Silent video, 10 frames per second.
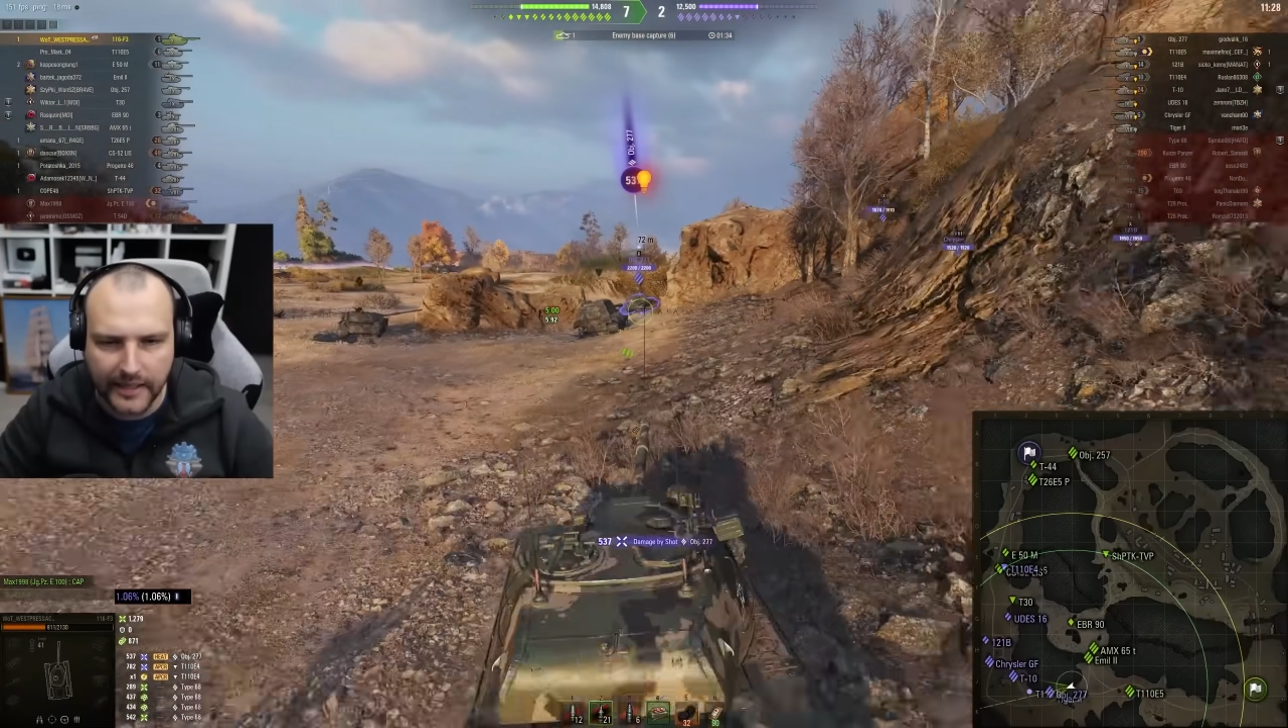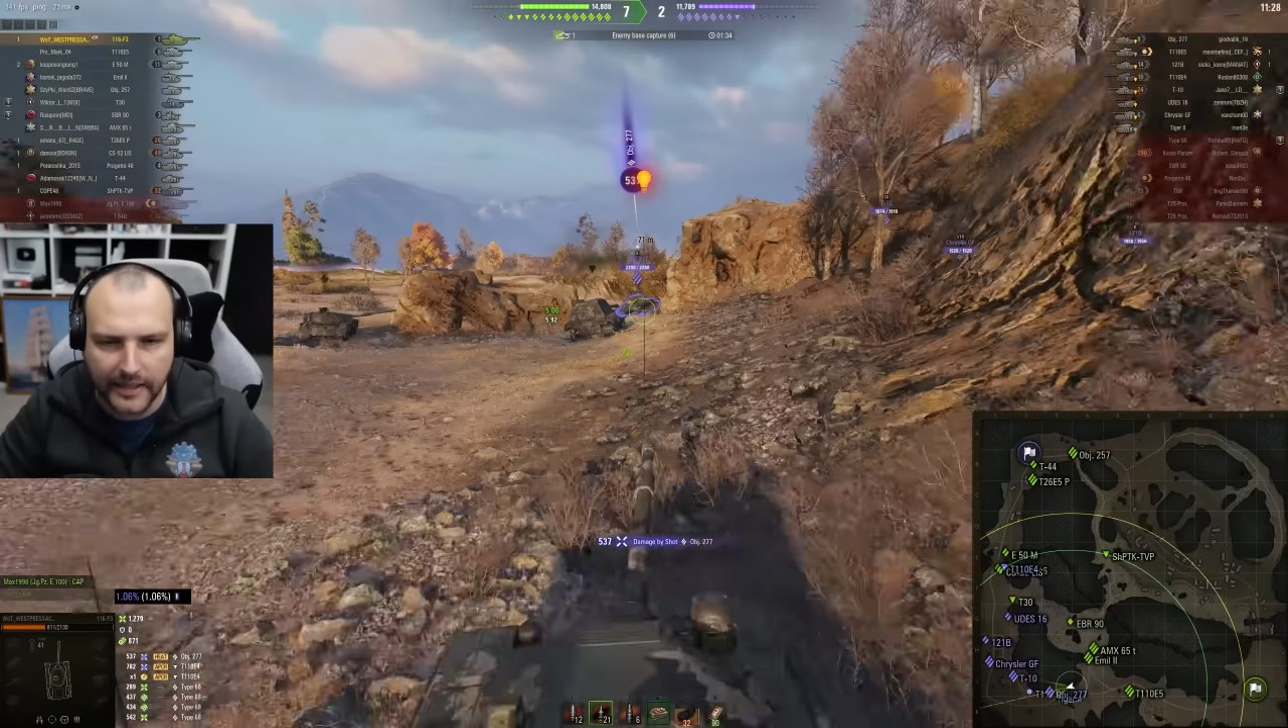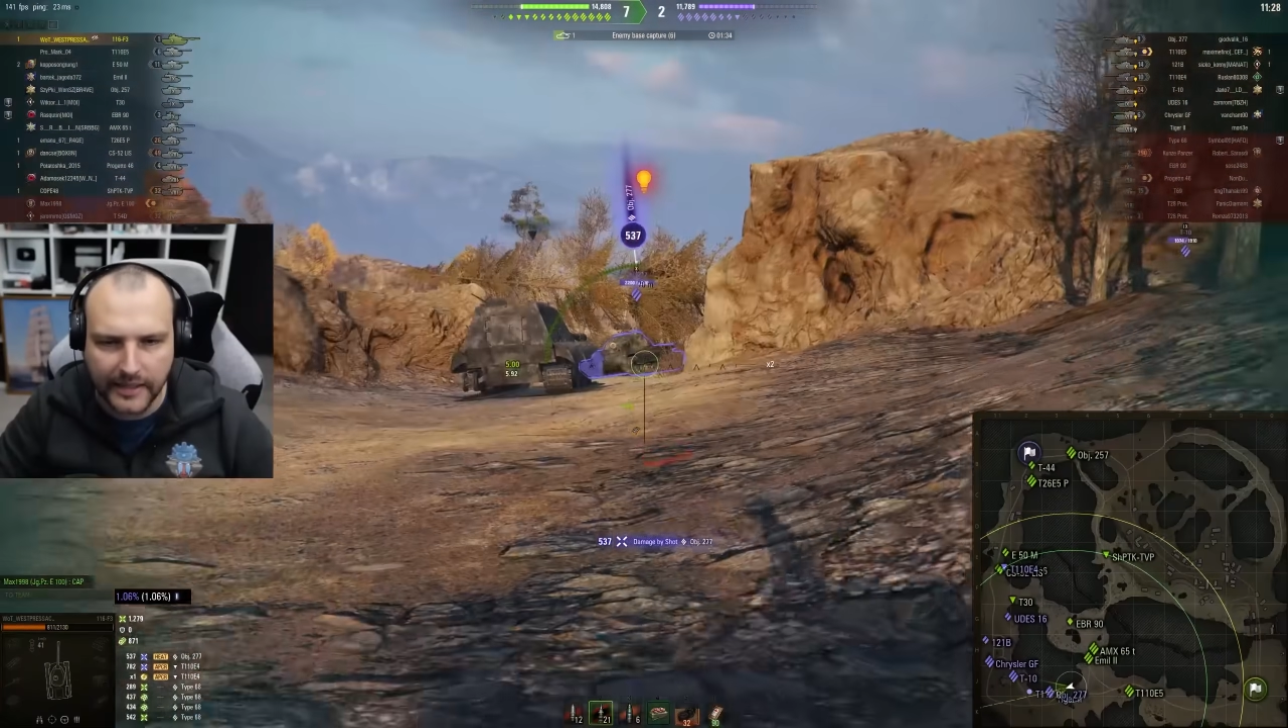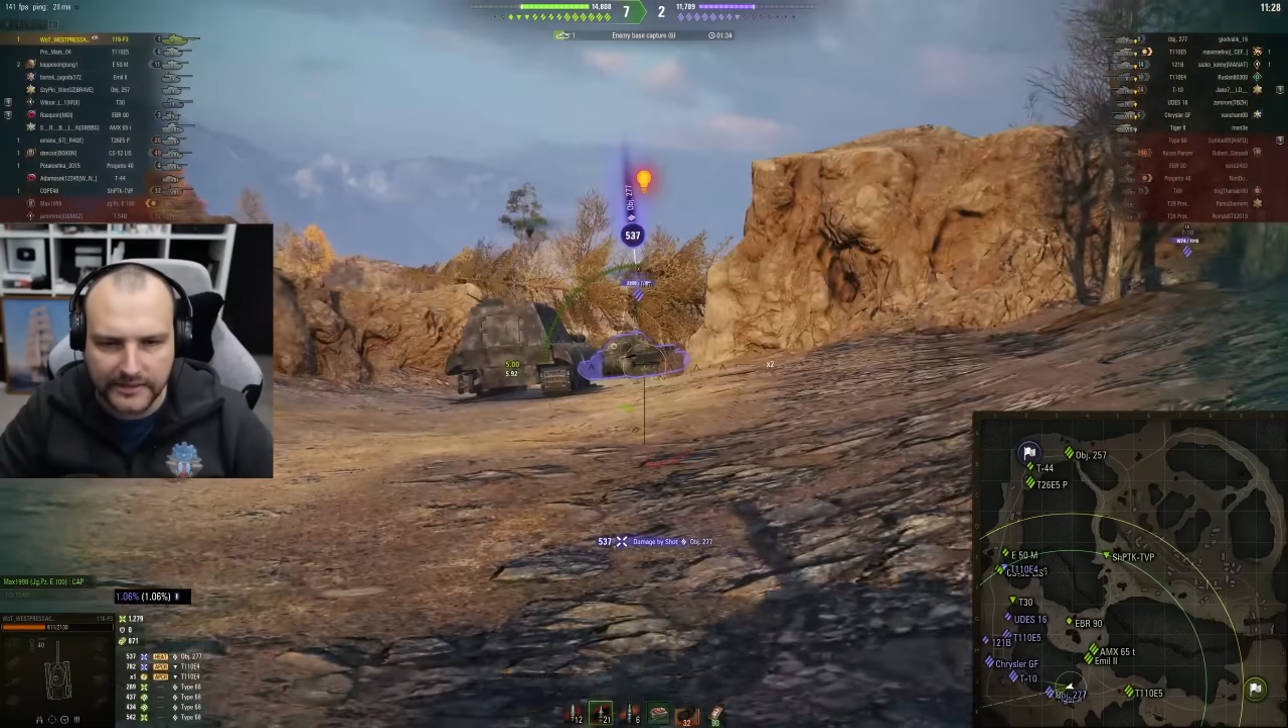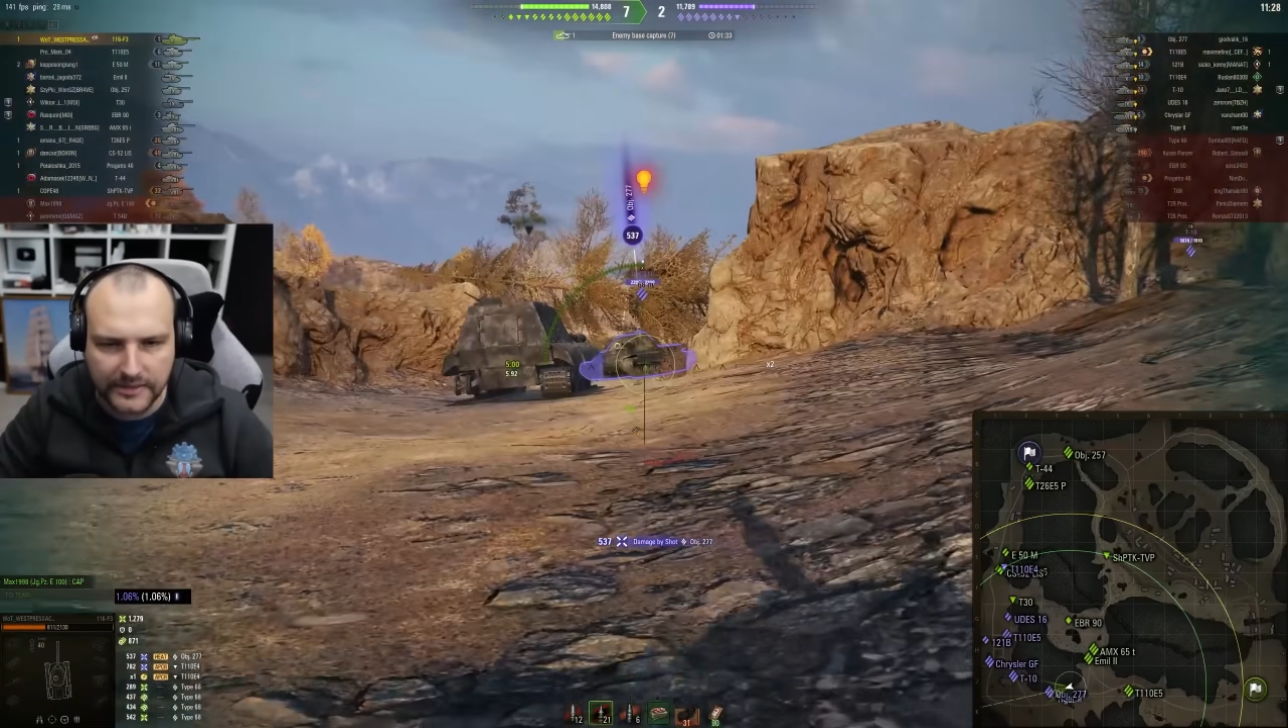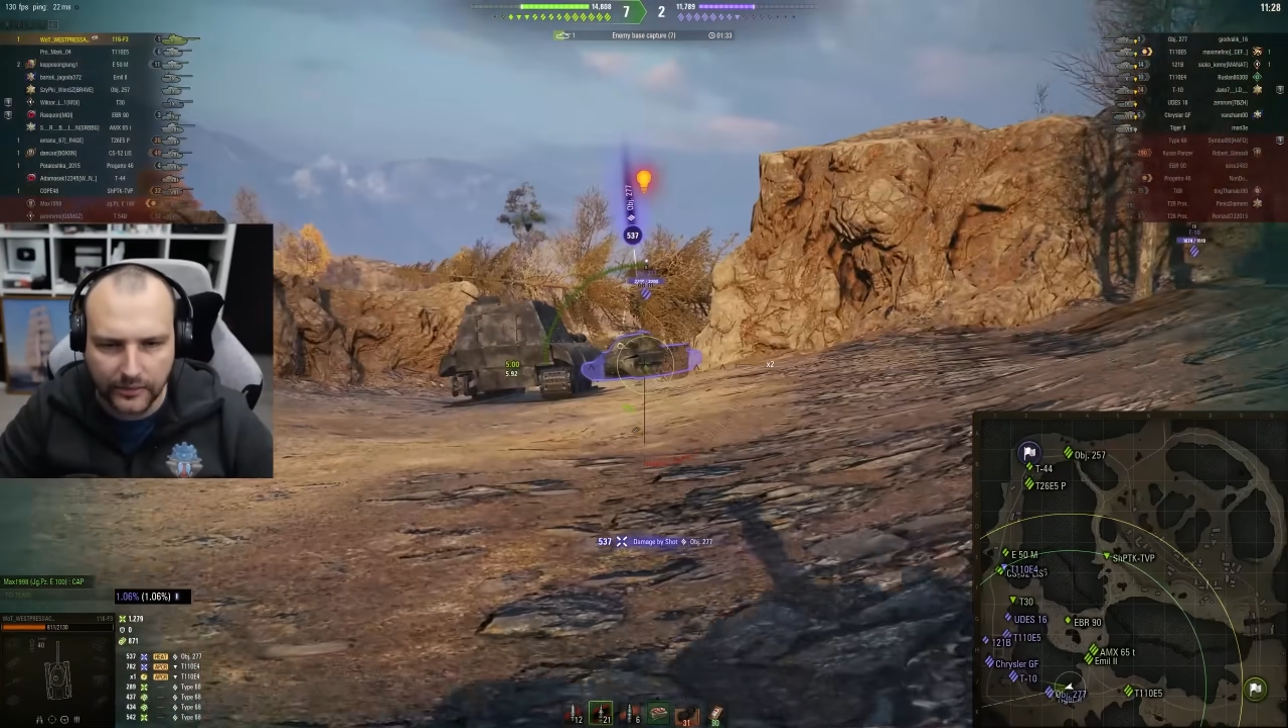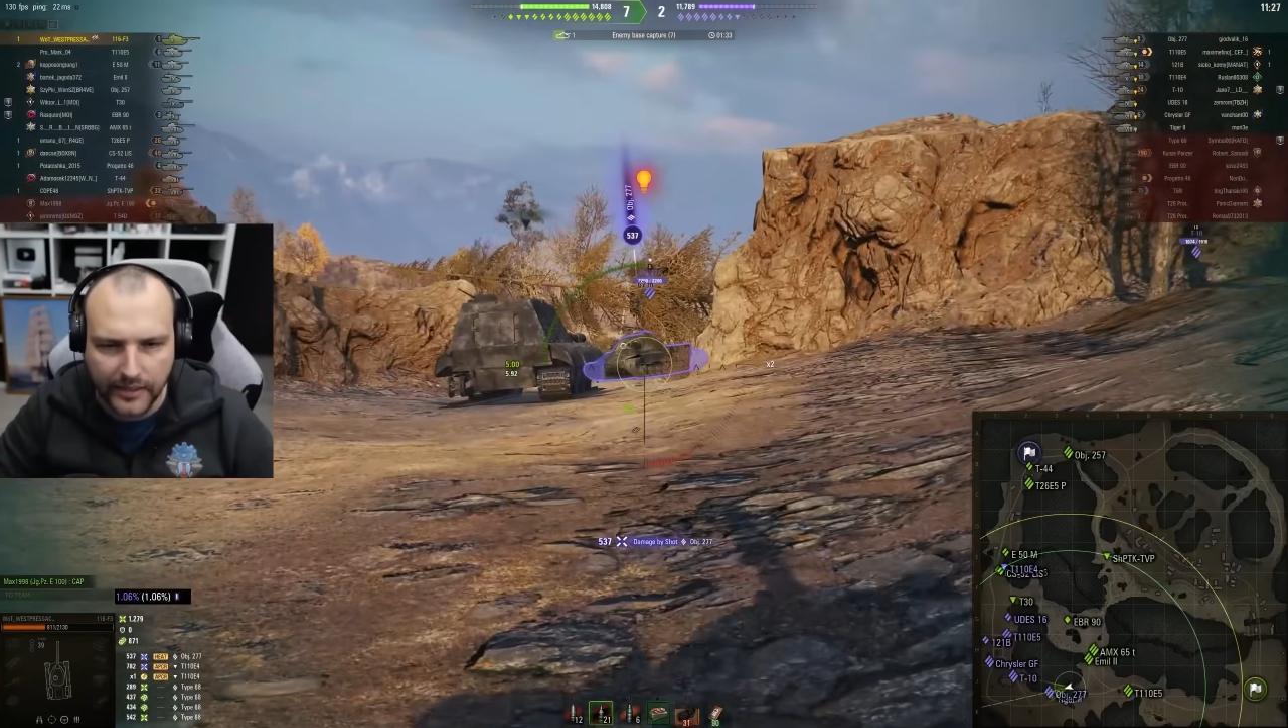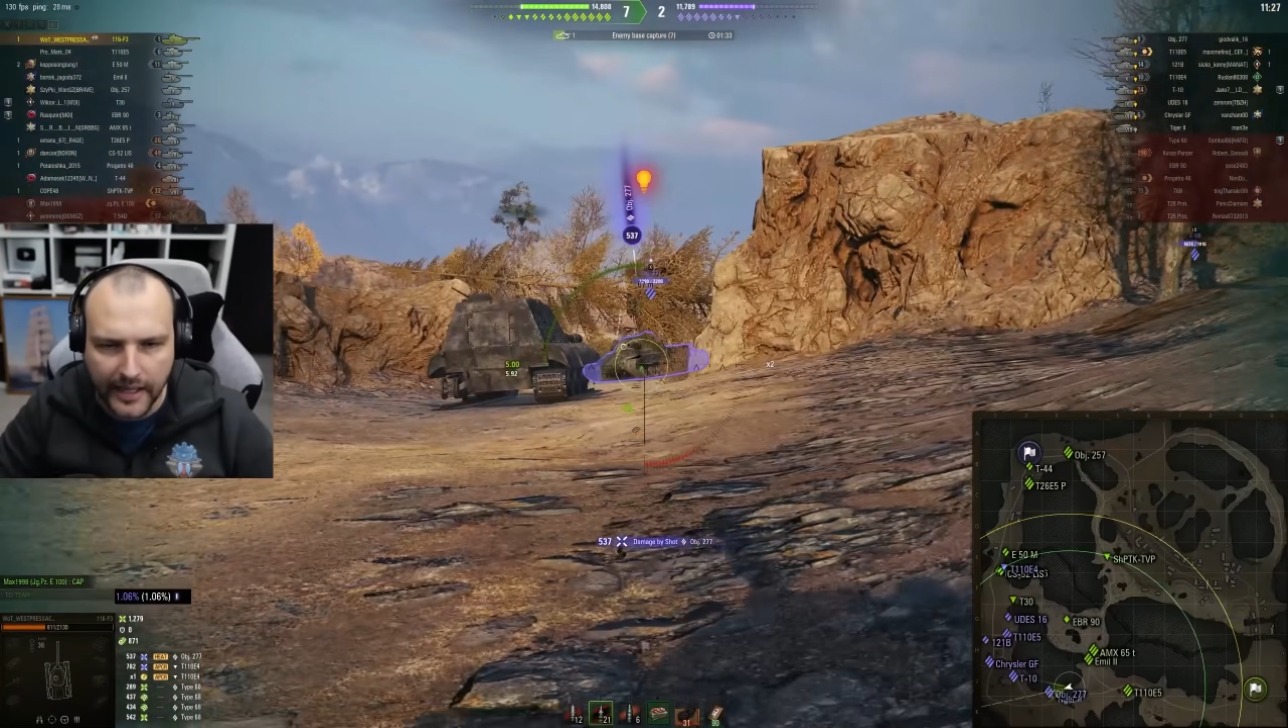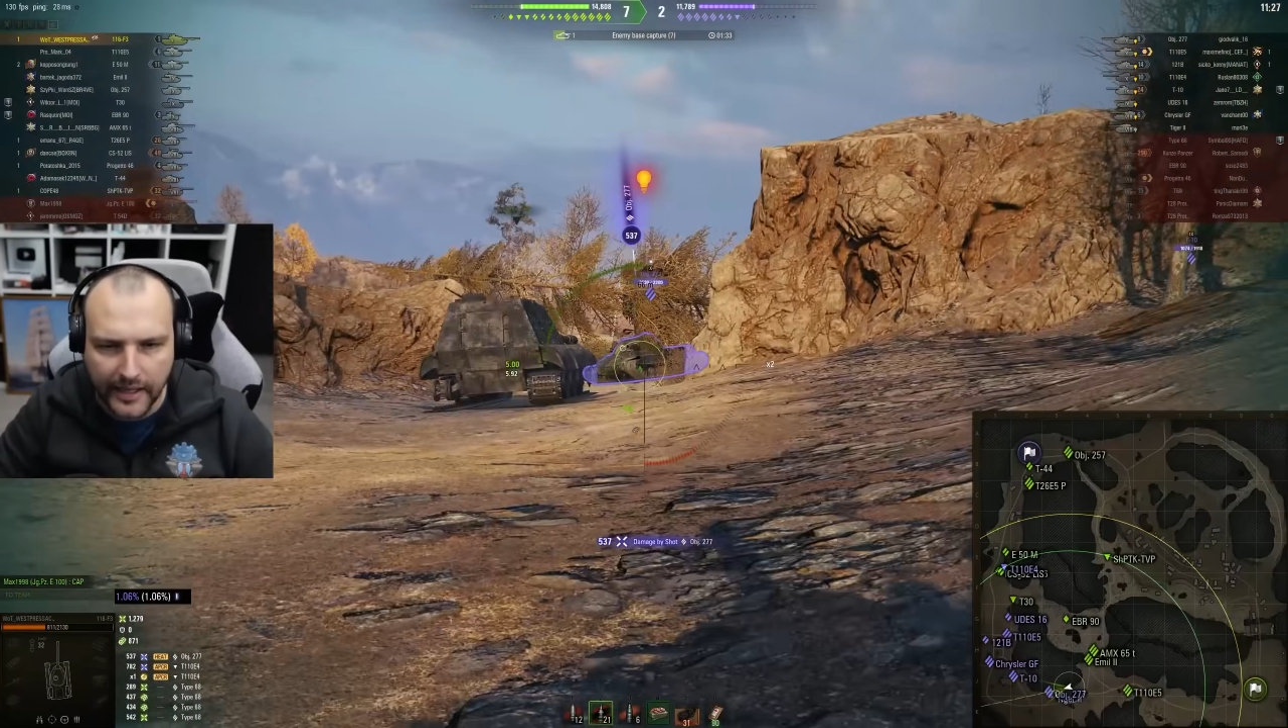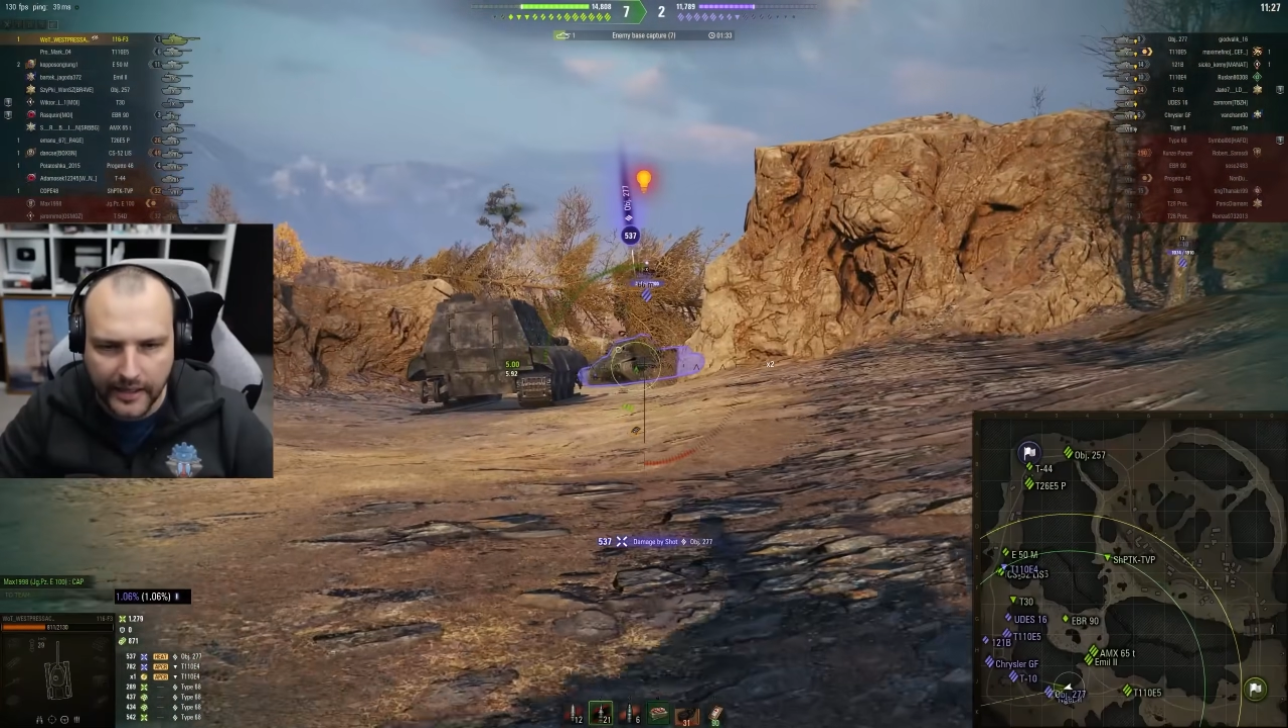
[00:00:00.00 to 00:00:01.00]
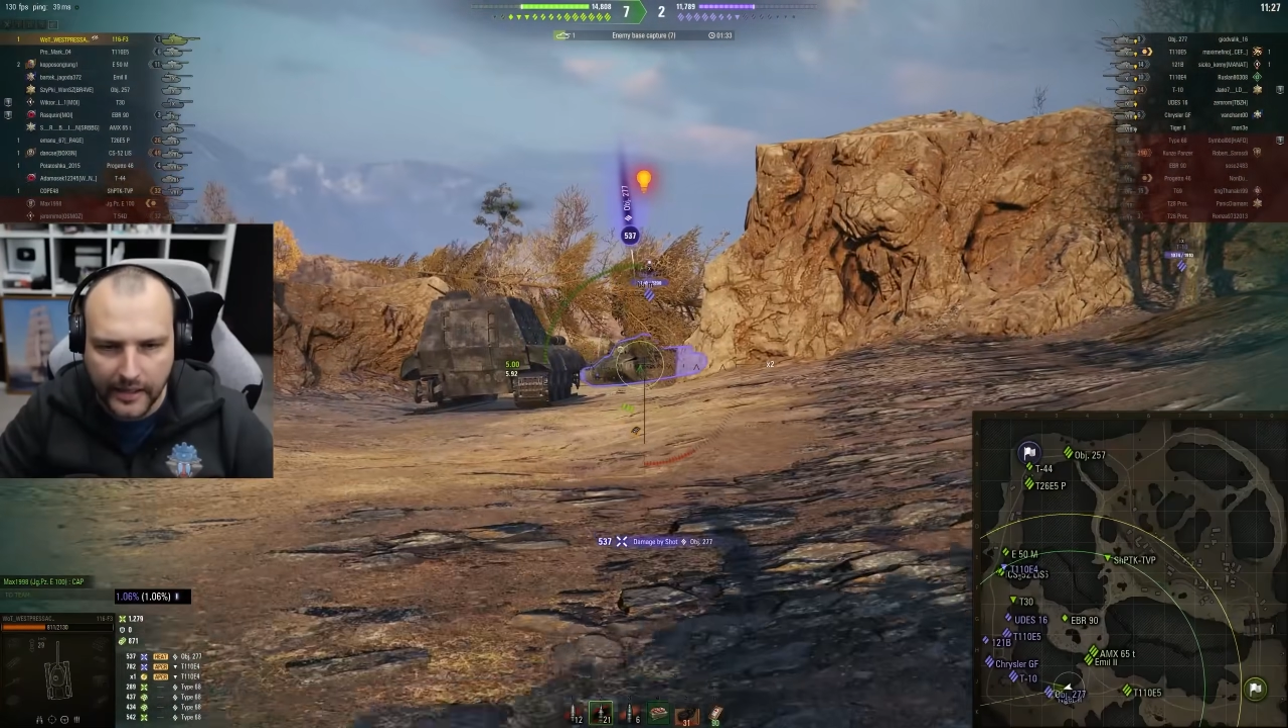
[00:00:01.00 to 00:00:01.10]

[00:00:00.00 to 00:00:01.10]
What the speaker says: that's okay.